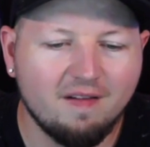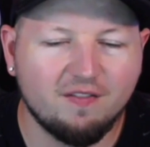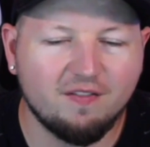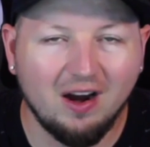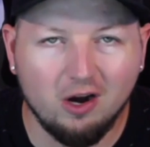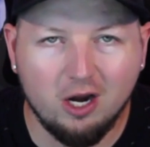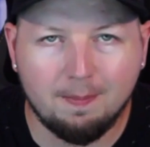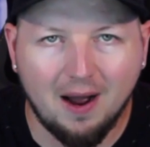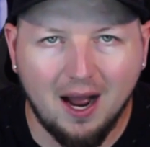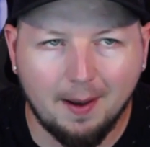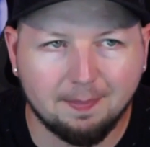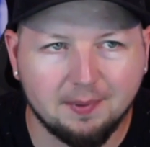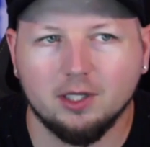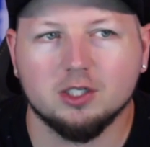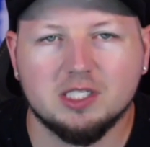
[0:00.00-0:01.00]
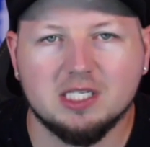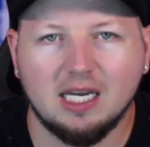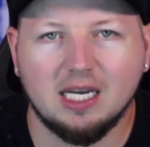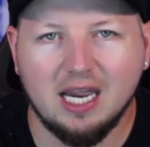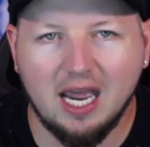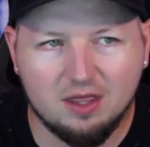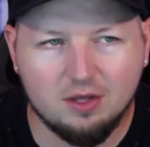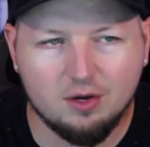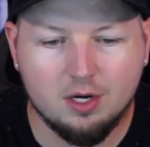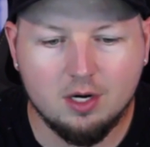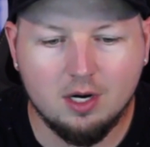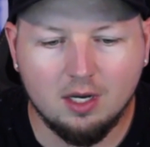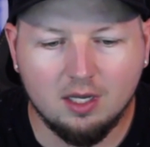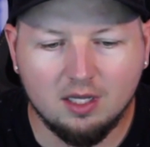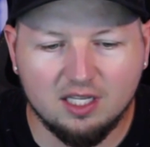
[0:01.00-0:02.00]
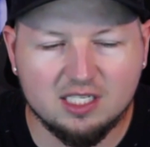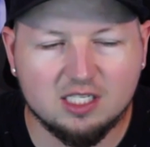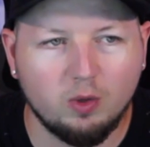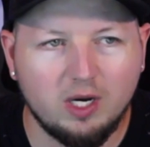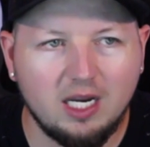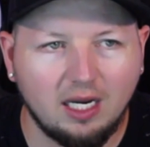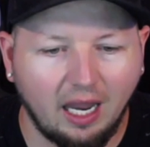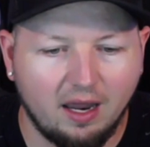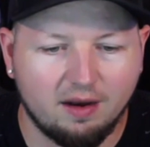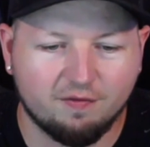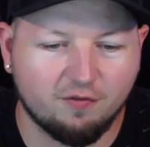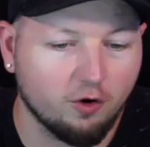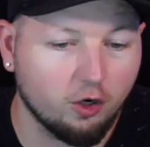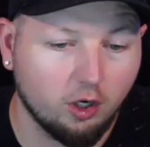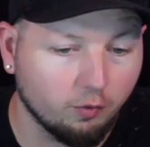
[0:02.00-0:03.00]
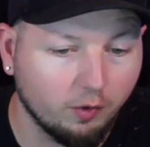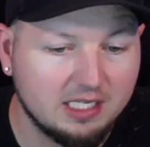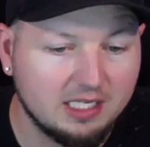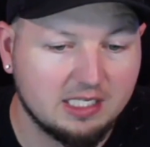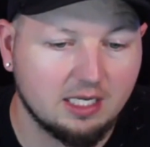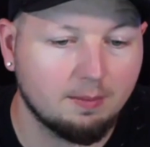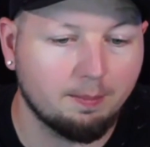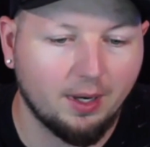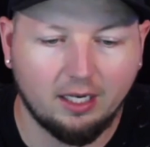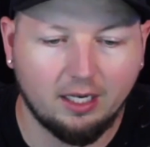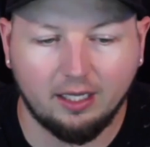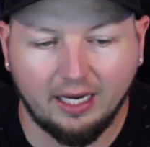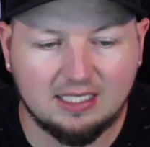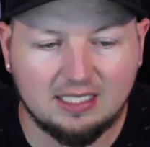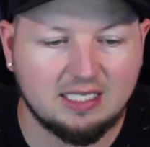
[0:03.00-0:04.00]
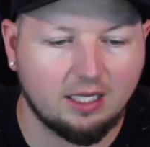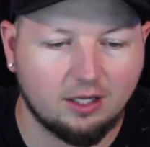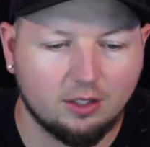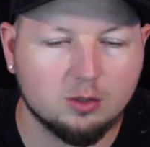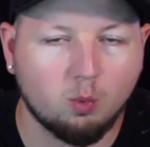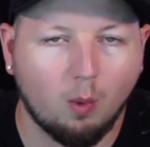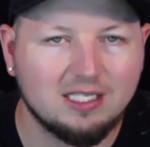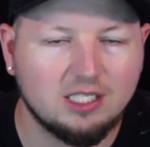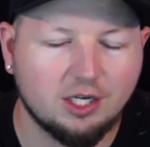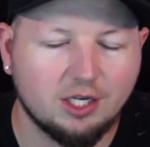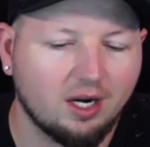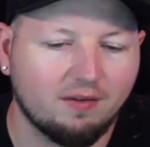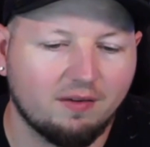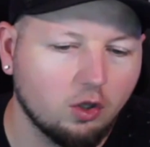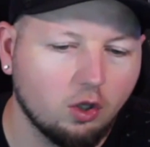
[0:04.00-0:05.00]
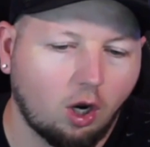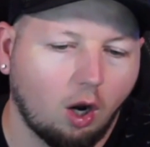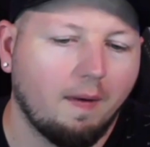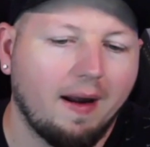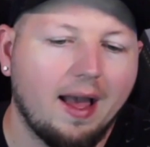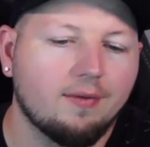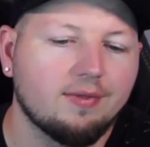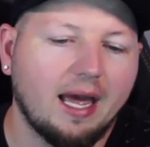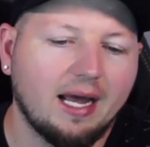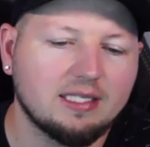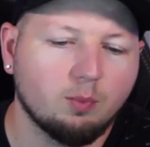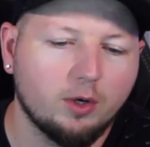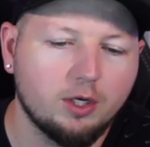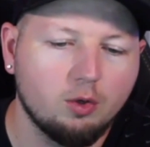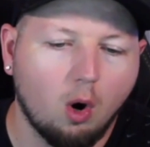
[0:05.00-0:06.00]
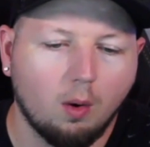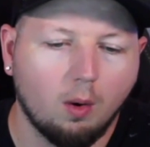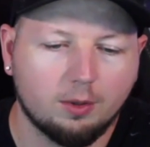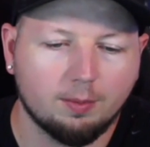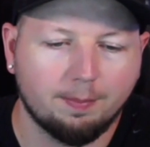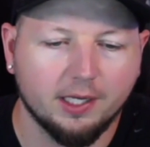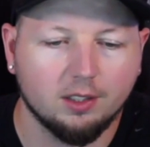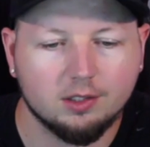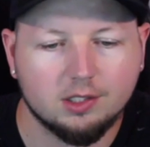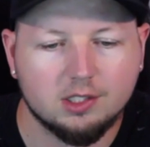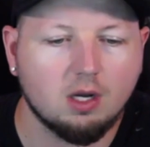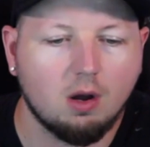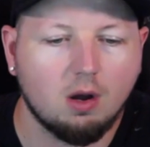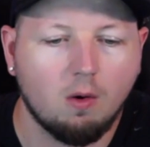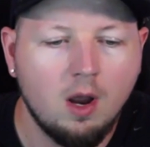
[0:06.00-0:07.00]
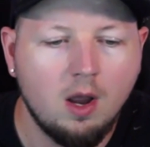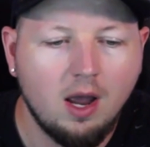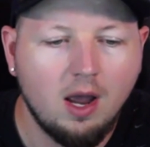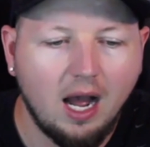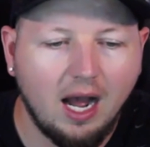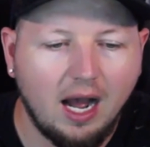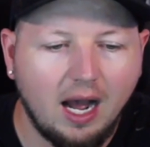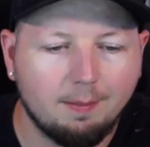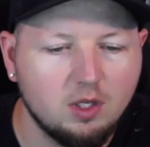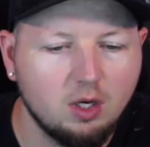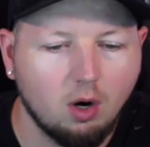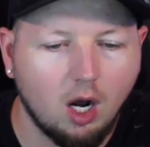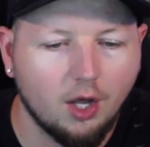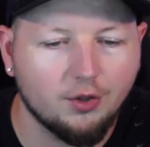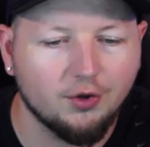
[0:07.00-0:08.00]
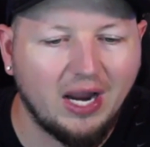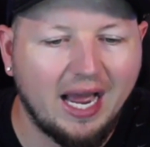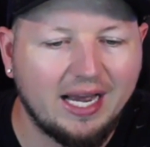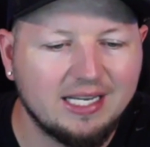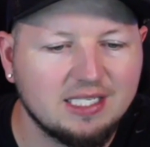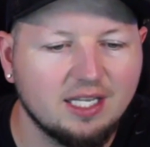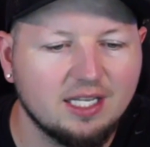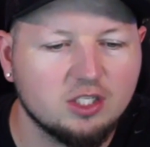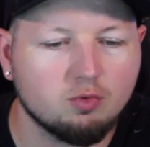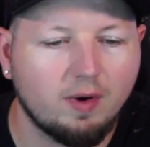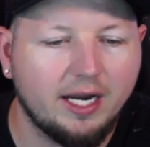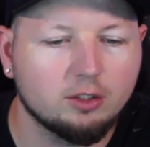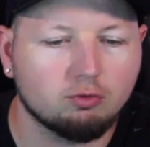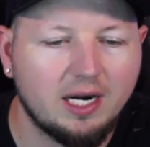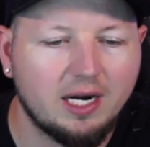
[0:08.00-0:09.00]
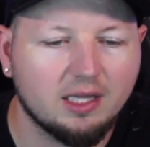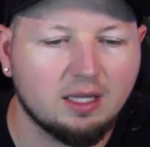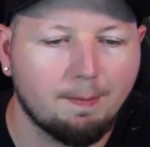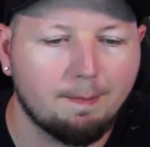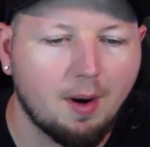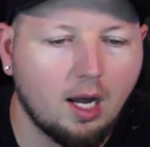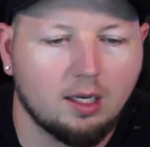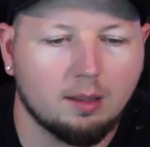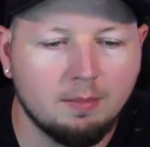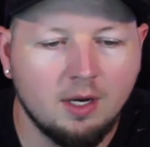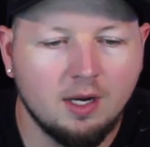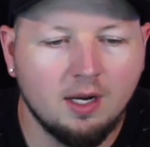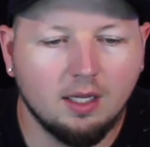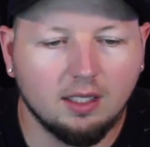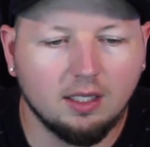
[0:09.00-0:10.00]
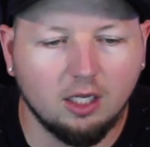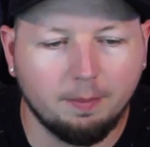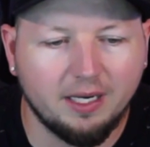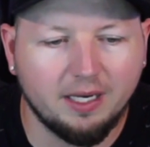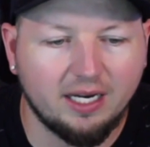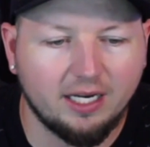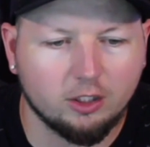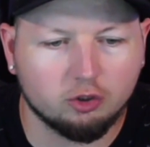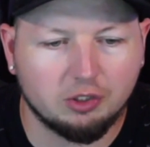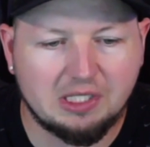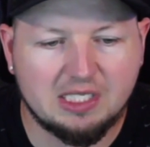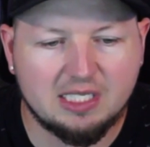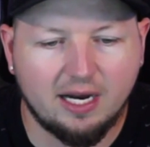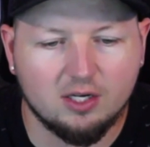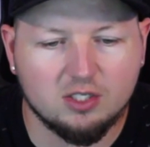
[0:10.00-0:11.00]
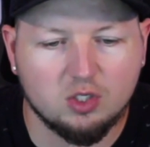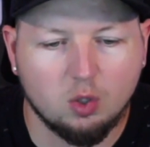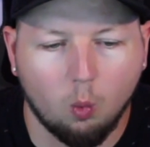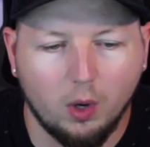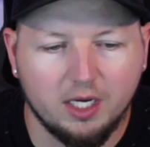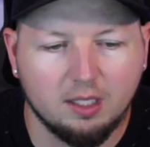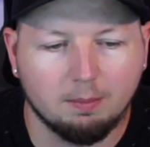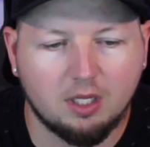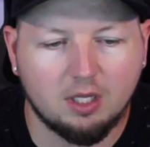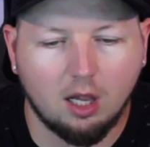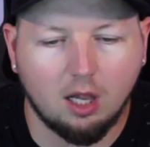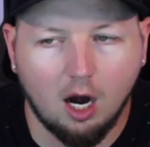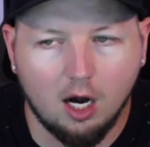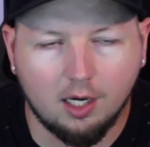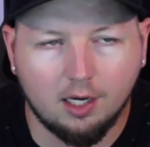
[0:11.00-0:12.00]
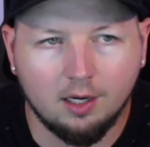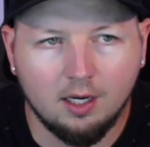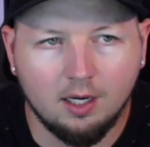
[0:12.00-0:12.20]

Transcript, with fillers: very popular together this week, and for good reason. But like I said, there's ways you're going to have to look around that when you go out to build. So, you know, other guys in this range right at the bottom, a little bit of interest there. So Wyndham Clark,